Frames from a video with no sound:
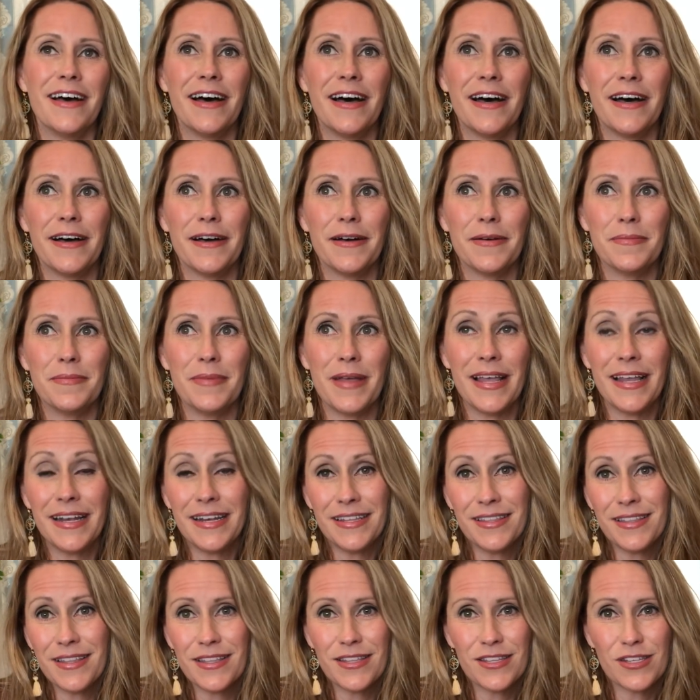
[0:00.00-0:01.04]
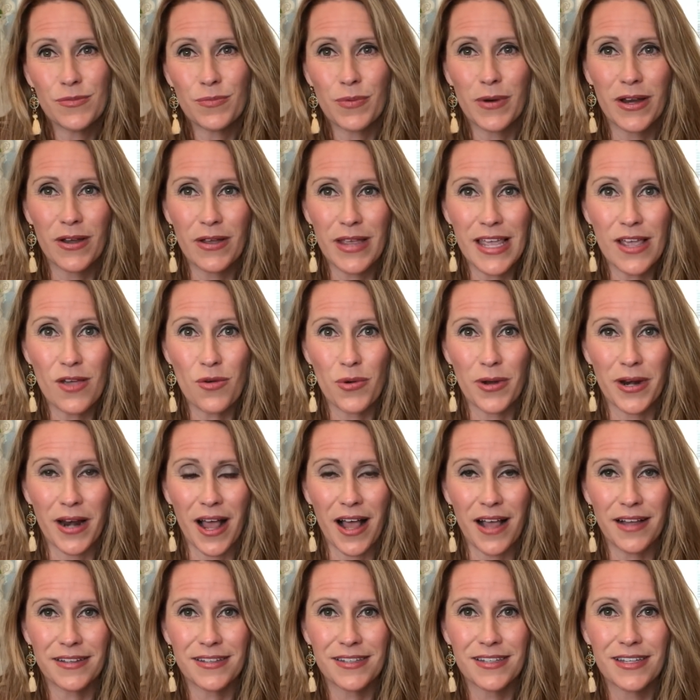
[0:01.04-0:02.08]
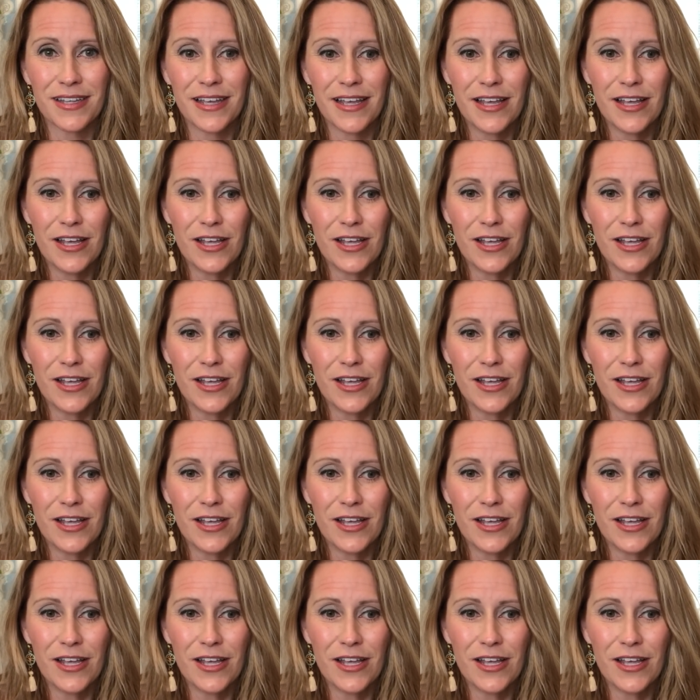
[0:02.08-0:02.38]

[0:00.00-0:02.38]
in the spring equinox.